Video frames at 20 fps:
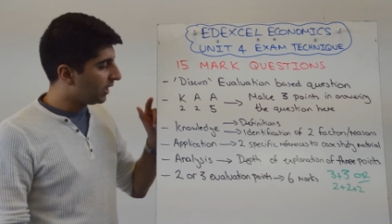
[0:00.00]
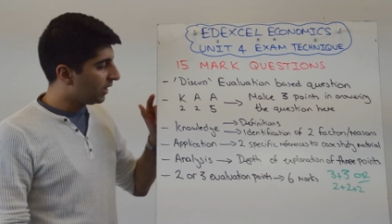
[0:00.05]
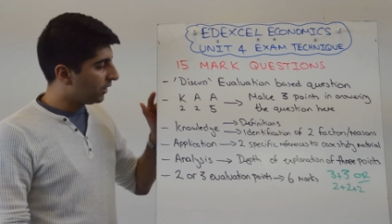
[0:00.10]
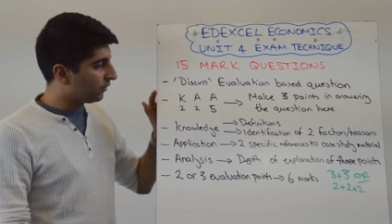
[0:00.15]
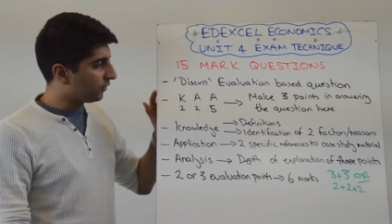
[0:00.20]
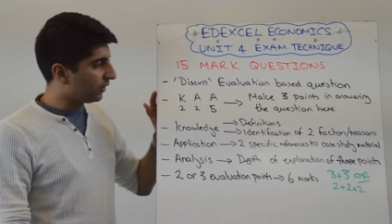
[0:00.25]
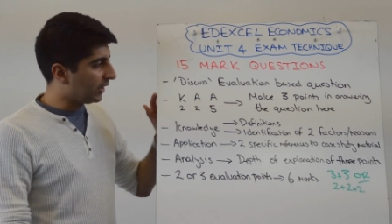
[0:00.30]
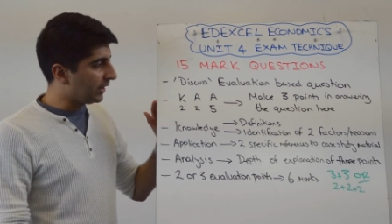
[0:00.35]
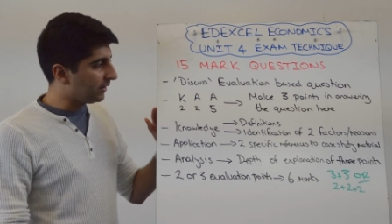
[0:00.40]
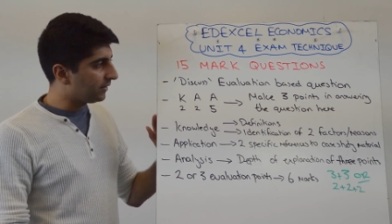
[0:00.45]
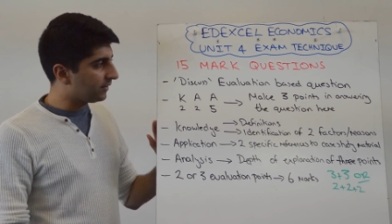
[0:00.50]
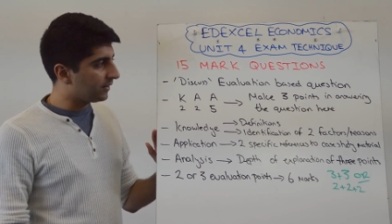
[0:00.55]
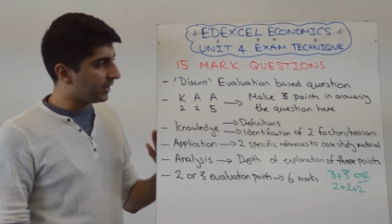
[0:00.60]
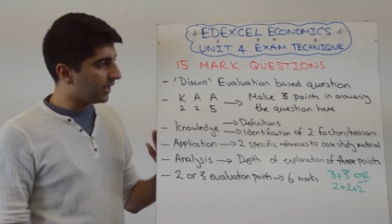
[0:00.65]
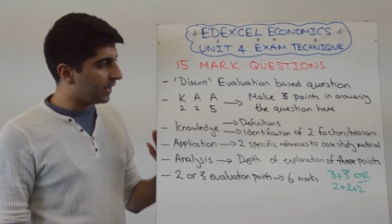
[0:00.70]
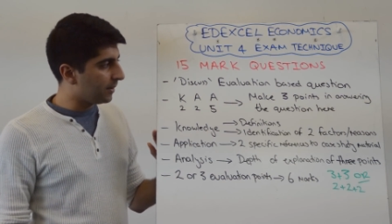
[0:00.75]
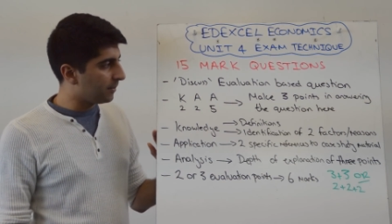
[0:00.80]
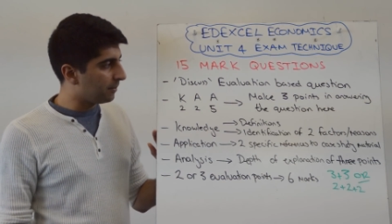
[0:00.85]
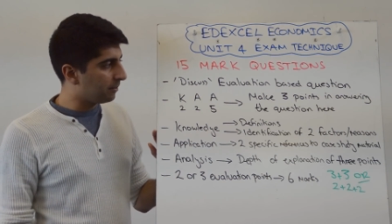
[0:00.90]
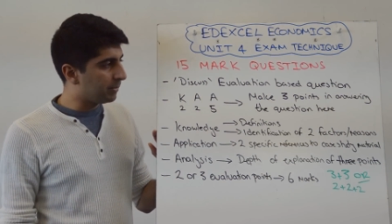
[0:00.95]
So let's
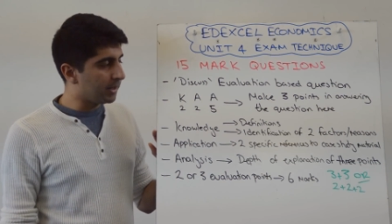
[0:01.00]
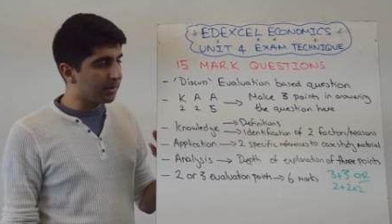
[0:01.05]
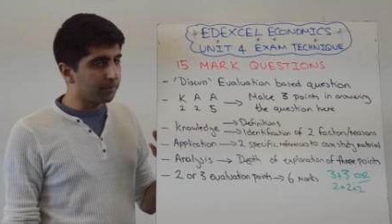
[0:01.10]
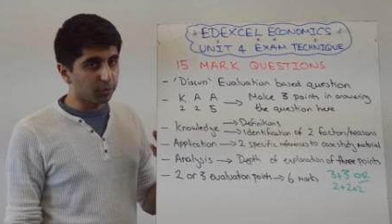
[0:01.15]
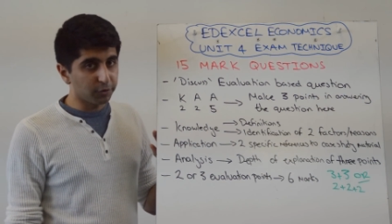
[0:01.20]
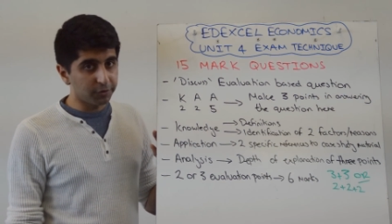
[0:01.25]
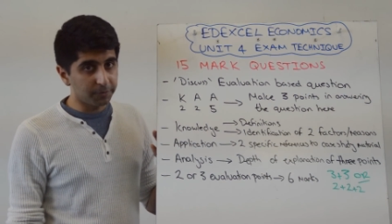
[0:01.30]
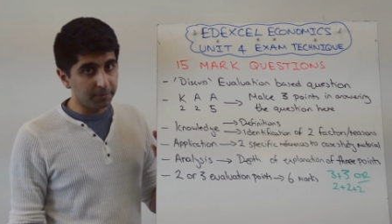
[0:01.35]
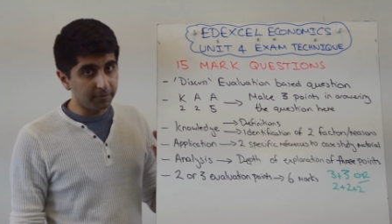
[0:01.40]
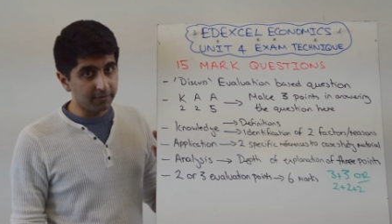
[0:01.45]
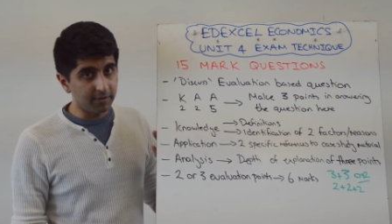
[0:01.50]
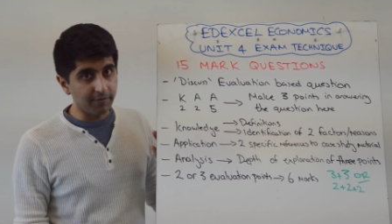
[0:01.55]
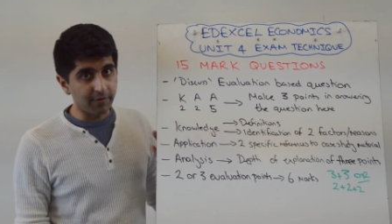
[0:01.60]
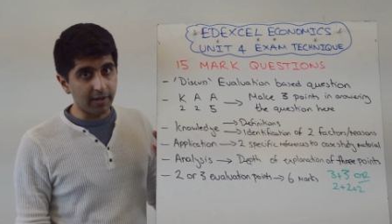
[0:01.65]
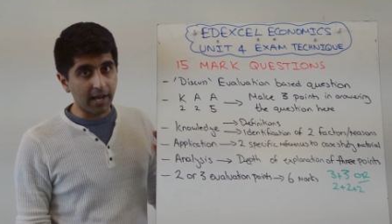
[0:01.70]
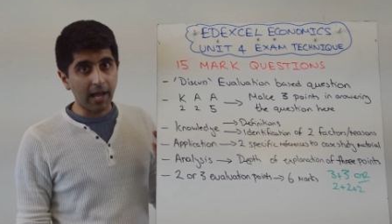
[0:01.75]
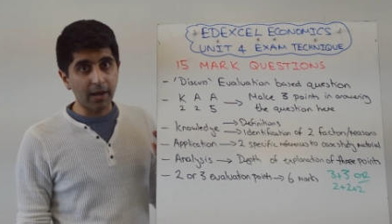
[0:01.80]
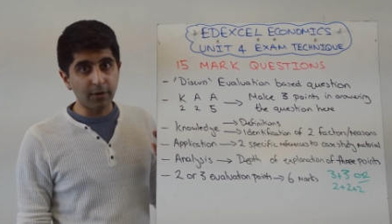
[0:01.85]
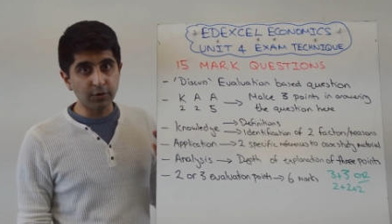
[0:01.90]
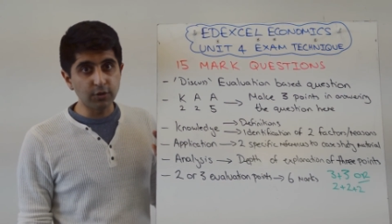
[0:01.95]
uh, be more
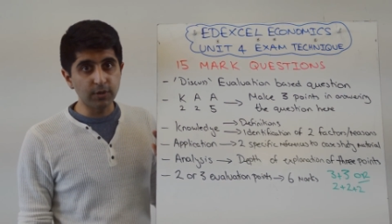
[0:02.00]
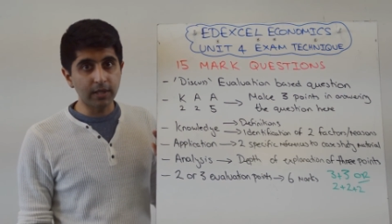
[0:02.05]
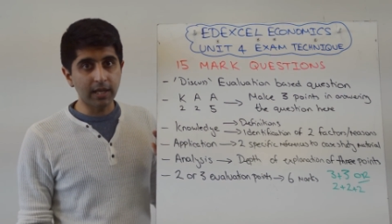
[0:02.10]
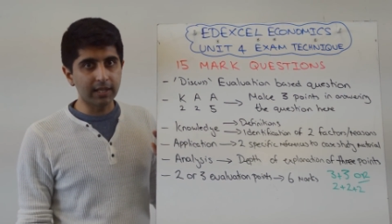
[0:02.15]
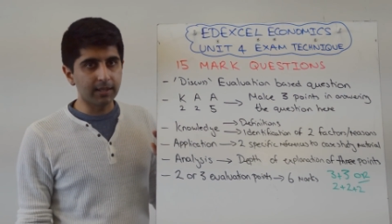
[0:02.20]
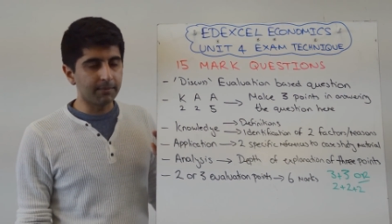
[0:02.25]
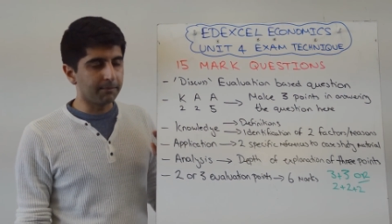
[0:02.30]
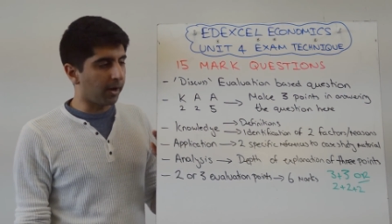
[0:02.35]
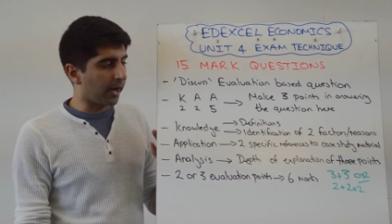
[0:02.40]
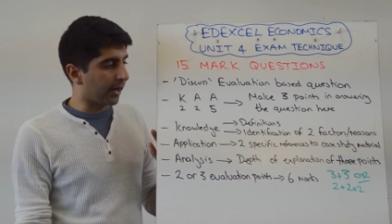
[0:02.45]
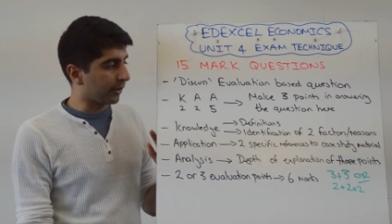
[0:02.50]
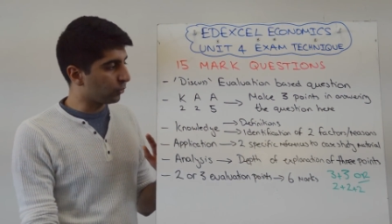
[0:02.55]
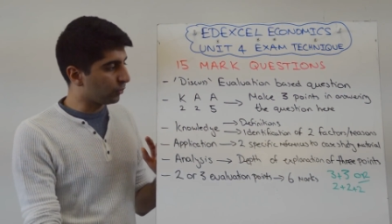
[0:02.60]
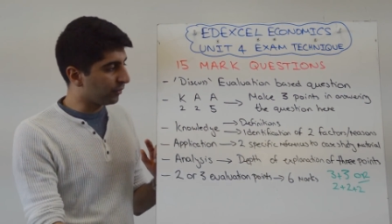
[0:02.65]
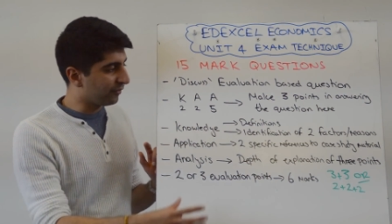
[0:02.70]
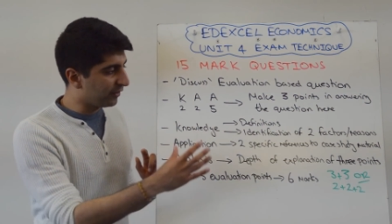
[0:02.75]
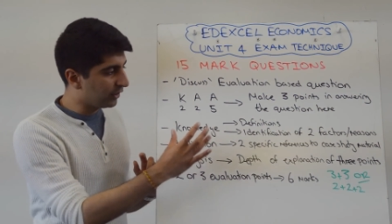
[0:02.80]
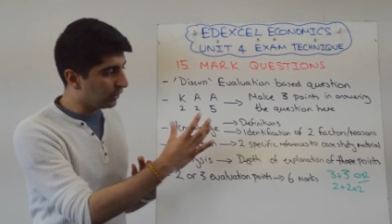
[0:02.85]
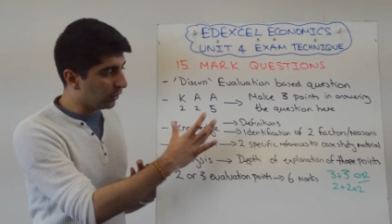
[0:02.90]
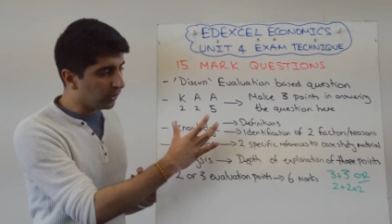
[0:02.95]
specific. How do you get the marks? Well,
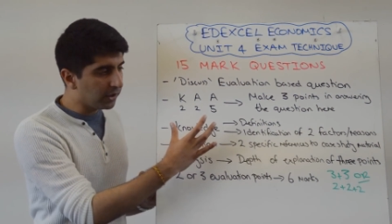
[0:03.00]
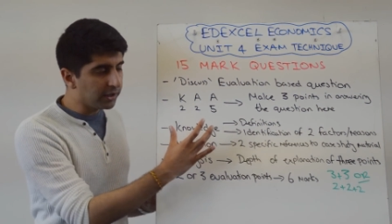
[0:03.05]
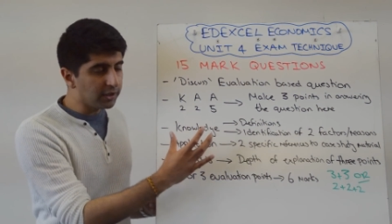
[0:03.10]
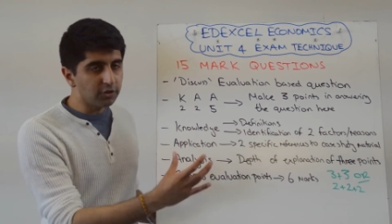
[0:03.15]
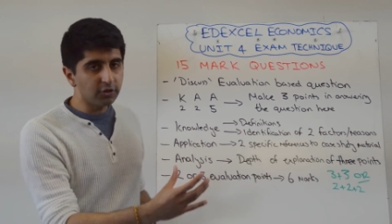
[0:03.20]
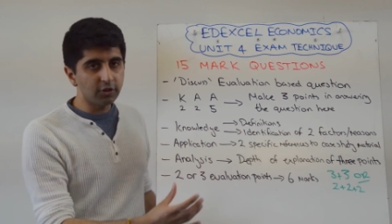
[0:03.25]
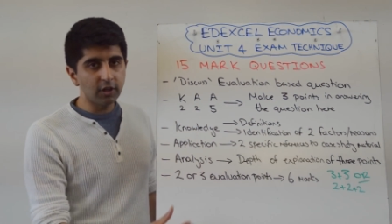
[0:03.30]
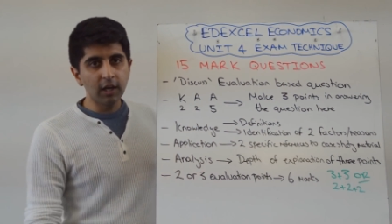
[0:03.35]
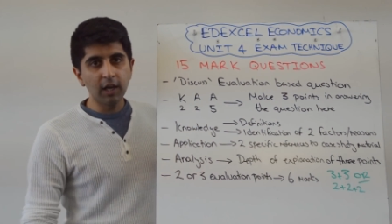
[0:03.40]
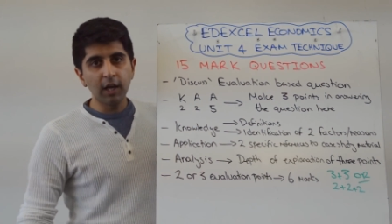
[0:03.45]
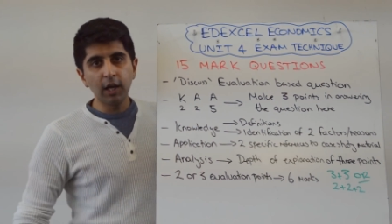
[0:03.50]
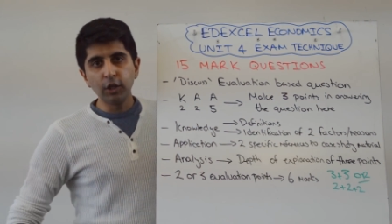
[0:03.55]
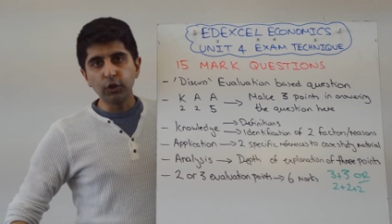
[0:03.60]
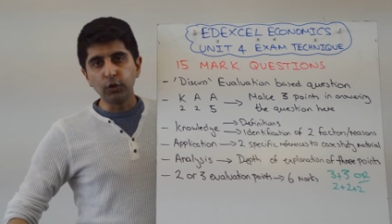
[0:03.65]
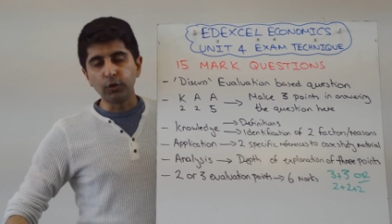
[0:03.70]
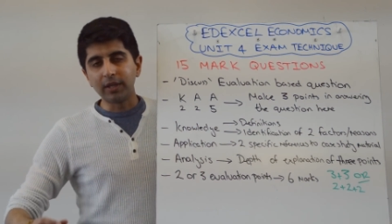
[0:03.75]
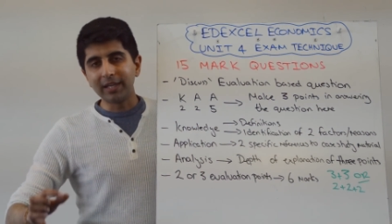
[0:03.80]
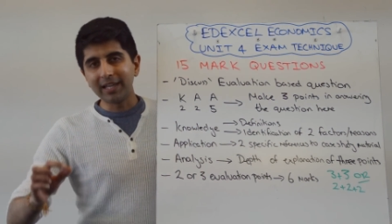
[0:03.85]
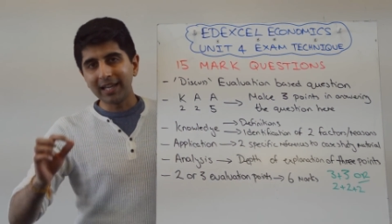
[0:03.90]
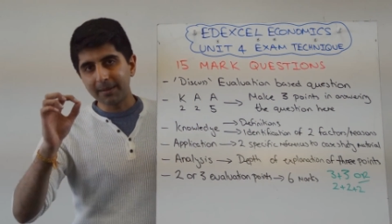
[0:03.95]
for knowledge,
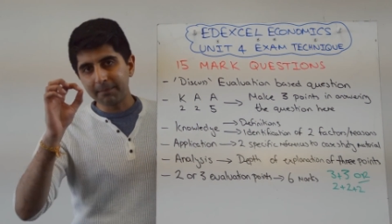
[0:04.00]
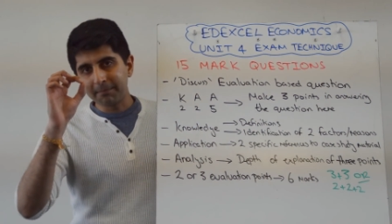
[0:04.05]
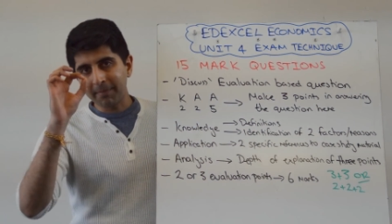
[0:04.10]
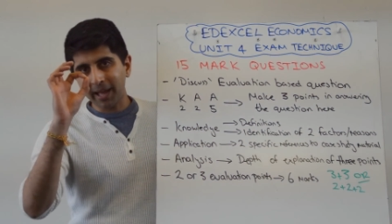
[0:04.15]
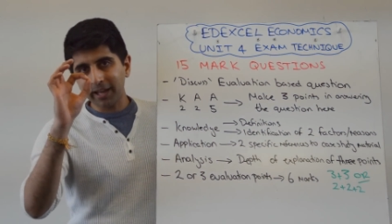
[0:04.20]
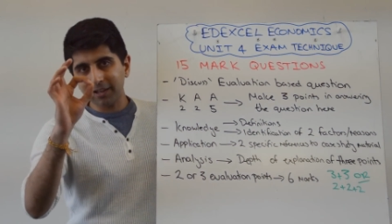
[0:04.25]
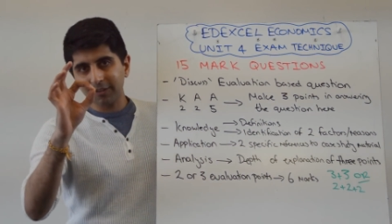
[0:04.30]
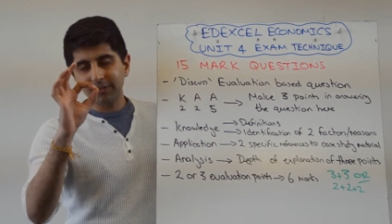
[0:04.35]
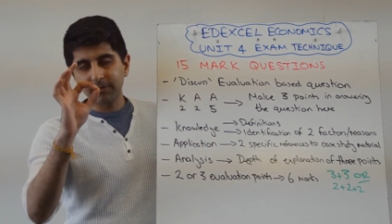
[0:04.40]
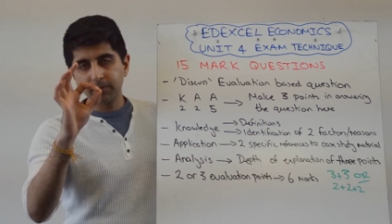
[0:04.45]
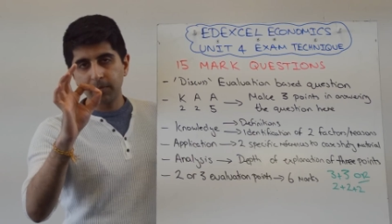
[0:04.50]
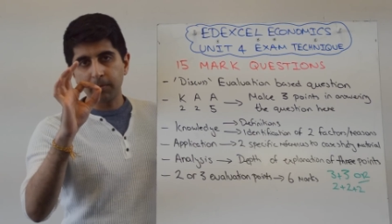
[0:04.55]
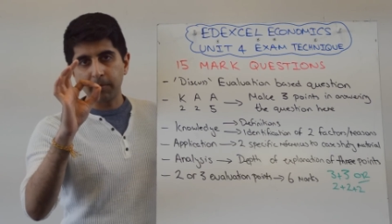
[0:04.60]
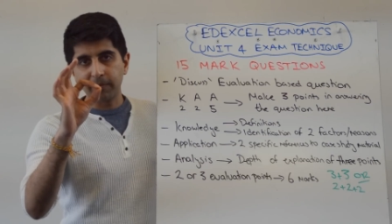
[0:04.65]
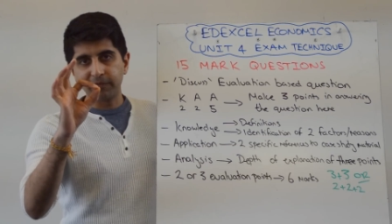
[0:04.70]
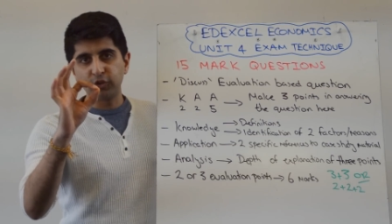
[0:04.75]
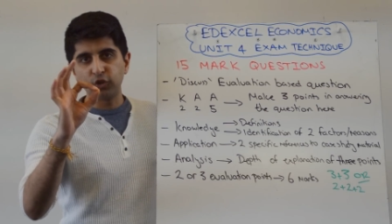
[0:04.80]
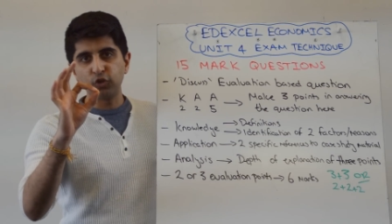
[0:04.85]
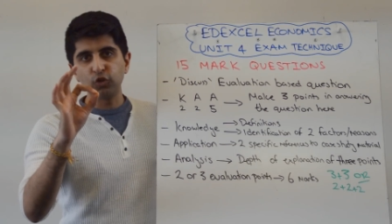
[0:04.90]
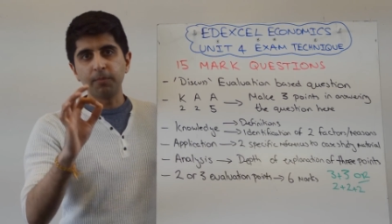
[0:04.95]
you can get a maximum
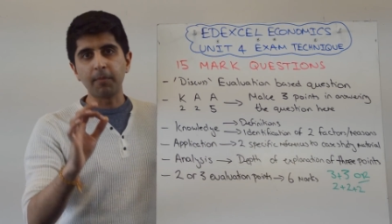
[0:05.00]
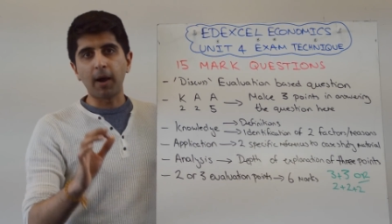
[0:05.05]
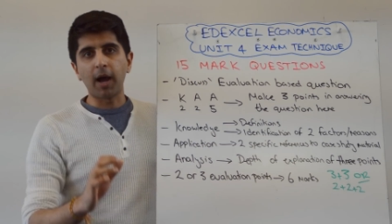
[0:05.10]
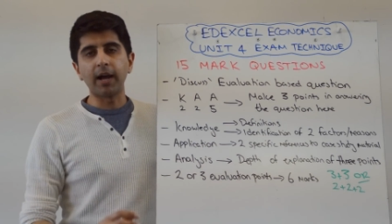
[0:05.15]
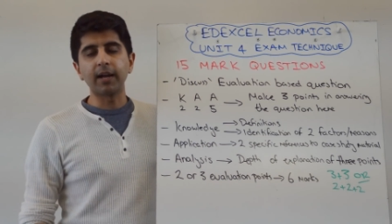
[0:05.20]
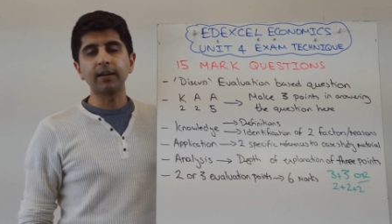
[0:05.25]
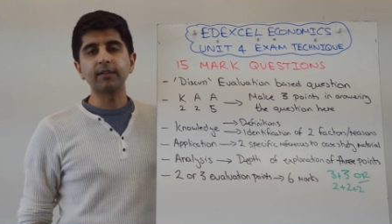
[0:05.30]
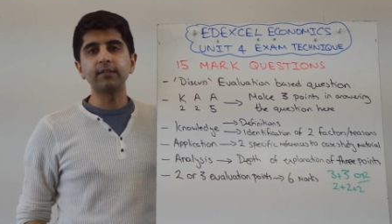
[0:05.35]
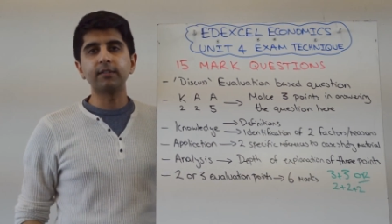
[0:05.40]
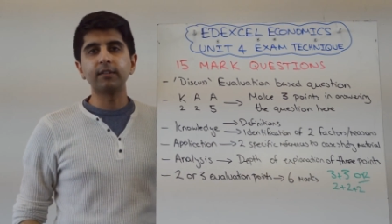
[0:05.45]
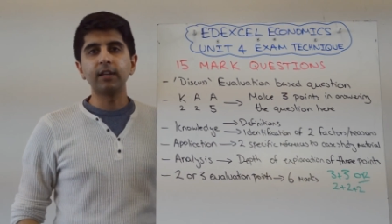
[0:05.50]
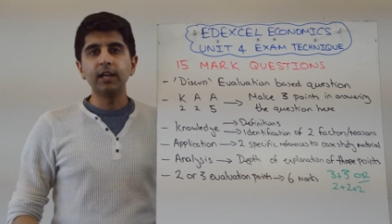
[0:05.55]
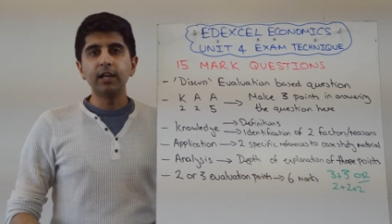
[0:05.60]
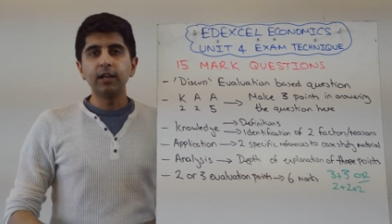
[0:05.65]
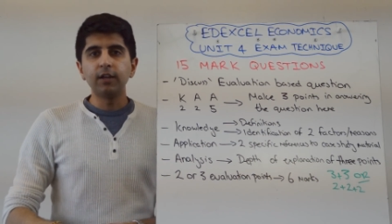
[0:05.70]
of two marks.